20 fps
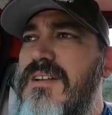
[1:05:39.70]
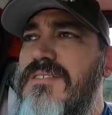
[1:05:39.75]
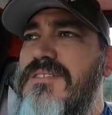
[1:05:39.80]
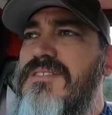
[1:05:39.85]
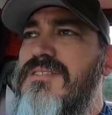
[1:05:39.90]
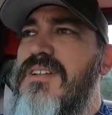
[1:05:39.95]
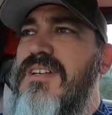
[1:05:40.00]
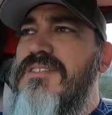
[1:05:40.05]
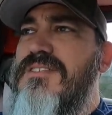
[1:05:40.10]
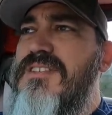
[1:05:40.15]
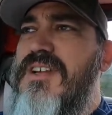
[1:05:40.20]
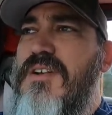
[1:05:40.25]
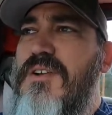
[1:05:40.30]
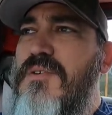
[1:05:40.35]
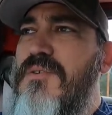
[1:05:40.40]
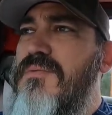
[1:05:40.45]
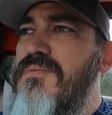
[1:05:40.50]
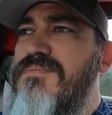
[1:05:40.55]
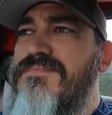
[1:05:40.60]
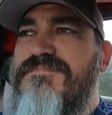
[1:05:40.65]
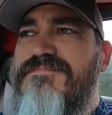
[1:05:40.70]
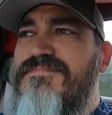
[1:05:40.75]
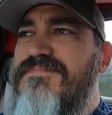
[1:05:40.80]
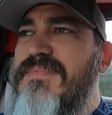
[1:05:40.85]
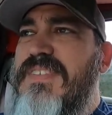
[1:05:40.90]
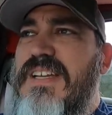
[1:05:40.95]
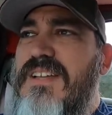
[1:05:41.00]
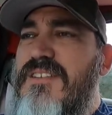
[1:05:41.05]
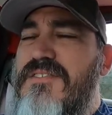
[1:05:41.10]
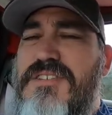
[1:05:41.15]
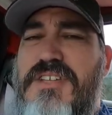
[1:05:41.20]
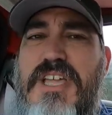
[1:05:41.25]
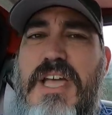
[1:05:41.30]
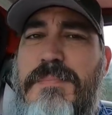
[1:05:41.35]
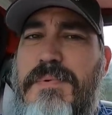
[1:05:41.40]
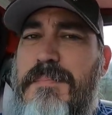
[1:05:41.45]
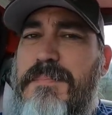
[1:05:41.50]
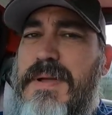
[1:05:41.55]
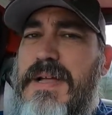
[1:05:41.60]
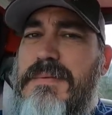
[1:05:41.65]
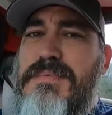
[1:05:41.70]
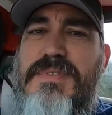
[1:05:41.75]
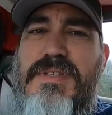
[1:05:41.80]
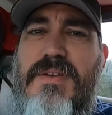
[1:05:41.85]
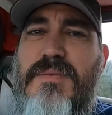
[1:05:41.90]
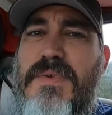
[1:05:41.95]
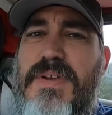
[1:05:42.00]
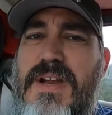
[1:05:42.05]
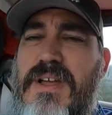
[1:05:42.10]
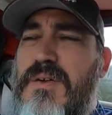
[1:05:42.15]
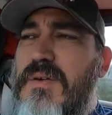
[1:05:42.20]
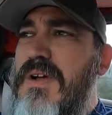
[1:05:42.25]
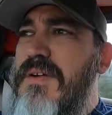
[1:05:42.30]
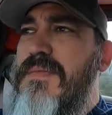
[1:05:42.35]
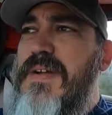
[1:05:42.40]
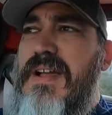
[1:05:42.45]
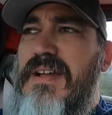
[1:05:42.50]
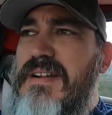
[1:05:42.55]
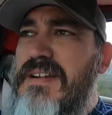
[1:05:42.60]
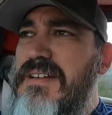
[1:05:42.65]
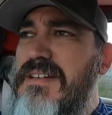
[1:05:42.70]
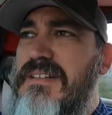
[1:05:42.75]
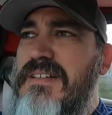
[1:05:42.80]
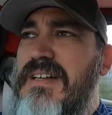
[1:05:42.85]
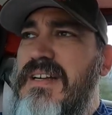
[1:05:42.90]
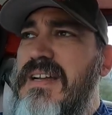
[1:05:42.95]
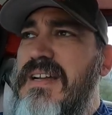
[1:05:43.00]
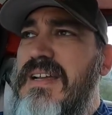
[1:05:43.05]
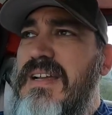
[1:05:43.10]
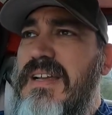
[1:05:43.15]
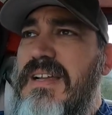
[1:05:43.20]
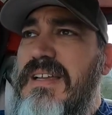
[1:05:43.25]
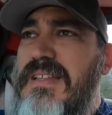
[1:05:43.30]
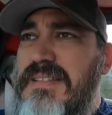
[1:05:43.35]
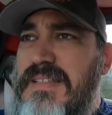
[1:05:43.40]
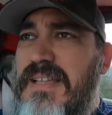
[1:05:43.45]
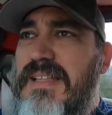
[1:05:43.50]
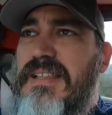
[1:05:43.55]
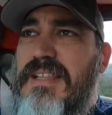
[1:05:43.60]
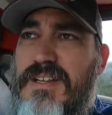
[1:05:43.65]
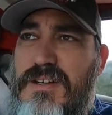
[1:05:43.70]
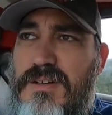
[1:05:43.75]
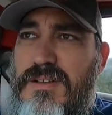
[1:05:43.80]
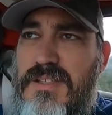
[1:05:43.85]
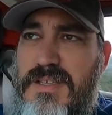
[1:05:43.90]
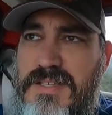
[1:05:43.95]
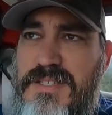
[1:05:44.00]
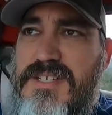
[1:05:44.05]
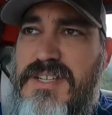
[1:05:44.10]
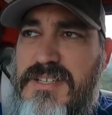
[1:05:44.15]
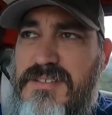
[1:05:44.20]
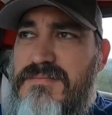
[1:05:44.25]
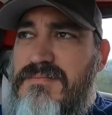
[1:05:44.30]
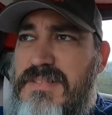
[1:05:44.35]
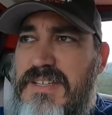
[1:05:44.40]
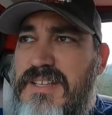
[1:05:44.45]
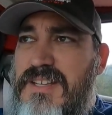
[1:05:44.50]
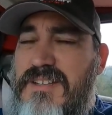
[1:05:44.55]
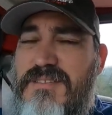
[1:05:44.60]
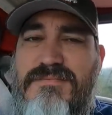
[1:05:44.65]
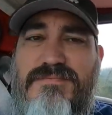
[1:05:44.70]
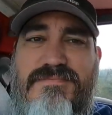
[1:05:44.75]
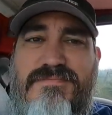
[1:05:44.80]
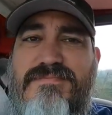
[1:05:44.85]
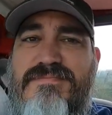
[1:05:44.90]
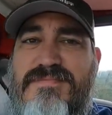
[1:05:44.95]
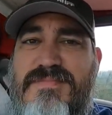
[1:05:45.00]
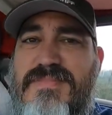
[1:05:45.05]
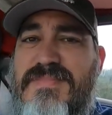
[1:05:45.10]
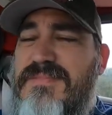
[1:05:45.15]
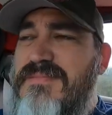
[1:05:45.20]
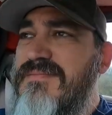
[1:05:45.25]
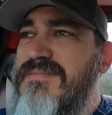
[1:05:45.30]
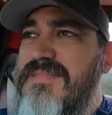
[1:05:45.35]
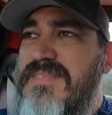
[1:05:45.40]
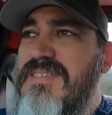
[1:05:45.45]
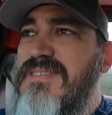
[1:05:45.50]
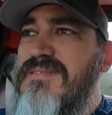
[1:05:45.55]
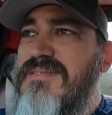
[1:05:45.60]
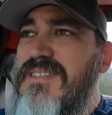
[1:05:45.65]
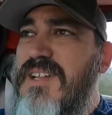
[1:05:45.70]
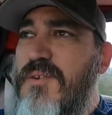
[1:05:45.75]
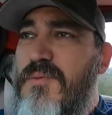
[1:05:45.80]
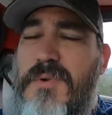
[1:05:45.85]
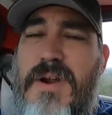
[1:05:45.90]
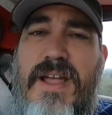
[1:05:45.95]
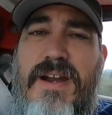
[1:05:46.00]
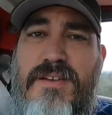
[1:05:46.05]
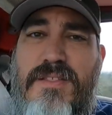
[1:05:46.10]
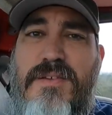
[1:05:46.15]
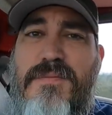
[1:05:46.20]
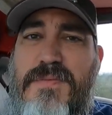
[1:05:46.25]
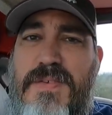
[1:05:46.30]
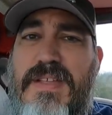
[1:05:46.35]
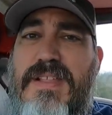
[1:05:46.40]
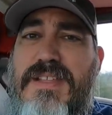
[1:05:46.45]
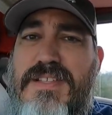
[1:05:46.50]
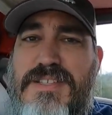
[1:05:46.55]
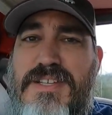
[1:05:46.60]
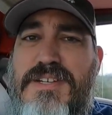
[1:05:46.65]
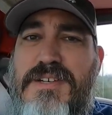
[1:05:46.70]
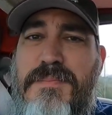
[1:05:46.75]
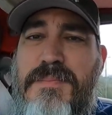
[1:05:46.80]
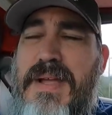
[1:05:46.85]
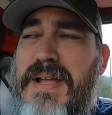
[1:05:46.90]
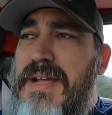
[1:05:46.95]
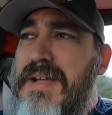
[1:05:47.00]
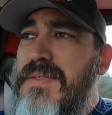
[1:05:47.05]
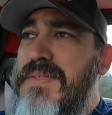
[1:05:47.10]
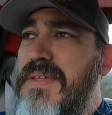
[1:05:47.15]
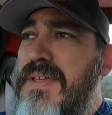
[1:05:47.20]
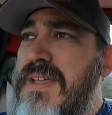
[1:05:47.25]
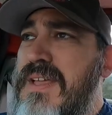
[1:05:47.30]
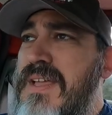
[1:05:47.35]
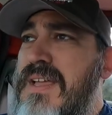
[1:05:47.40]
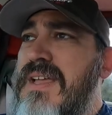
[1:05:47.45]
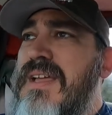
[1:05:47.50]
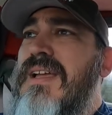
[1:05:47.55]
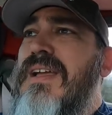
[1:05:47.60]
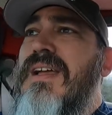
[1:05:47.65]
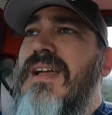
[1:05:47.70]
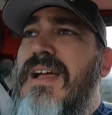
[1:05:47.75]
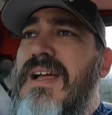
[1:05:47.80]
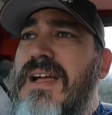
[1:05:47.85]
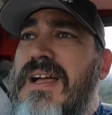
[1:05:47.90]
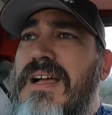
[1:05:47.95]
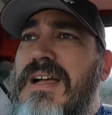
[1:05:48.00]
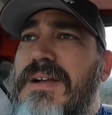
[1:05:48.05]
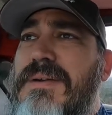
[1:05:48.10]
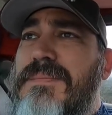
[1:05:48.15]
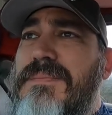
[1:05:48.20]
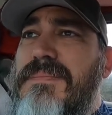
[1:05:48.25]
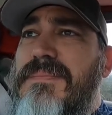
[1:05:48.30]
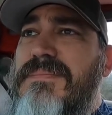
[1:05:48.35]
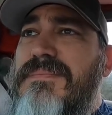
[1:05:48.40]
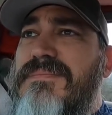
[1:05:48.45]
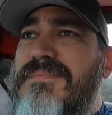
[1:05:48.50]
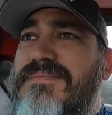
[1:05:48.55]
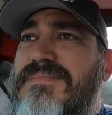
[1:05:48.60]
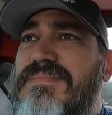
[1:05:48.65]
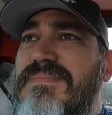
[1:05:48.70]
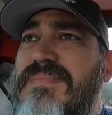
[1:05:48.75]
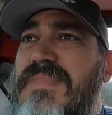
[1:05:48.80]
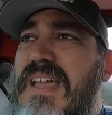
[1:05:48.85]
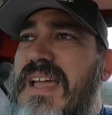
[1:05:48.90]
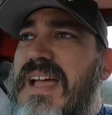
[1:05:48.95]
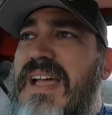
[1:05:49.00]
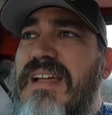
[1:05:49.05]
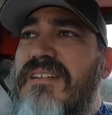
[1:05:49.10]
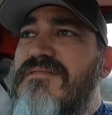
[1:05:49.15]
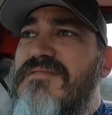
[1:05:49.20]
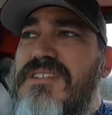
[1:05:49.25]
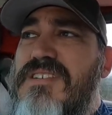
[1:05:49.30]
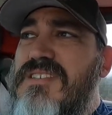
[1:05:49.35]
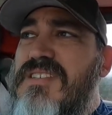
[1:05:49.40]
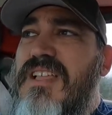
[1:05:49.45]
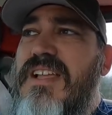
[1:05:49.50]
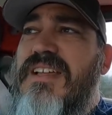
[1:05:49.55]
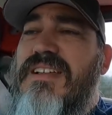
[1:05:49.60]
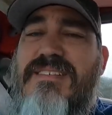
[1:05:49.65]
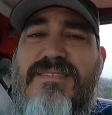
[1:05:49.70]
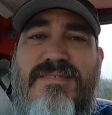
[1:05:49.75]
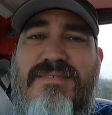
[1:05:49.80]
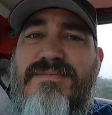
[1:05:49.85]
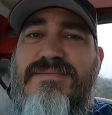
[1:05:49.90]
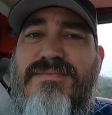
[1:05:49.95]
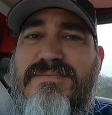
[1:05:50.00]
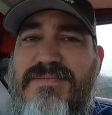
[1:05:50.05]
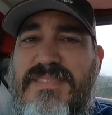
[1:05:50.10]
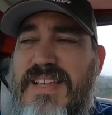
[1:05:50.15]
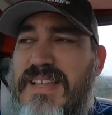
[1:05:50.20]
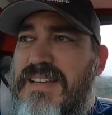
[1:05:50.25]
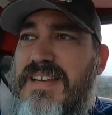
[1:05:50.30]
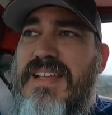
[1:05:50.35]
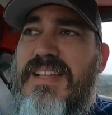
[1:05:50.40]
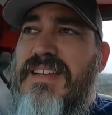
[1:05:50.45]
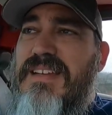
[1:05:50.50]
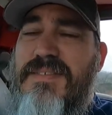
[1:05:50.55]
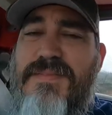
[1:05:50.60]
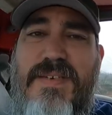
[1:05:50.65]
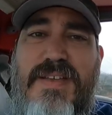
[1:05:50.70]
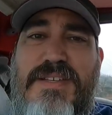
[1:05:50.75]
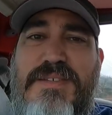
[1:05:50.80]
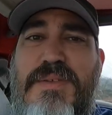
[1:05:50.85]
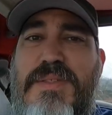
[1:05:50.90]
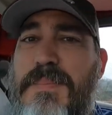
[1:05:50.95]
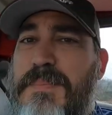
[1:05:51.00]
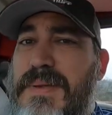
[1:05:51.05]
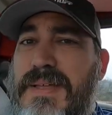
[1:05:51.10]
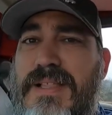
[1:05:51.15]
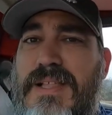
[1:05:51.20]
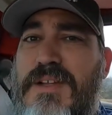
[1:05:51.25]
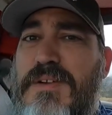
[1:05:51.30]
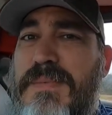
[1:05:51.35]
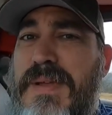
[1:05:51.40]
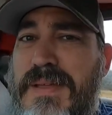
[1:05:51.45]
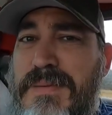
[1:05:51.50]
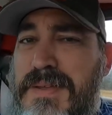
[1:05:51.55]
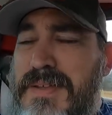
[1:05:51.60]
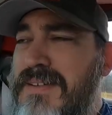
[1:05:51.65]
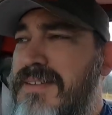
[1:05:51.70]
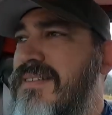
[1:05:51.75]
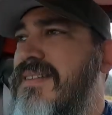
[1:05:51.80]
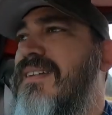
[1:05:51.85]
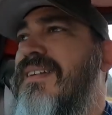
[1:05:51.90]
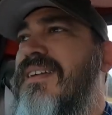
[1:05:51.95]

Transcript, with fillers: there's, there's no, you know, there's a couple bumps that we know of out here that literally just, you know, they'll rattle the fillings in your mouth. Um, yeah, it was just like getting hit in the face with a pillow, maybe,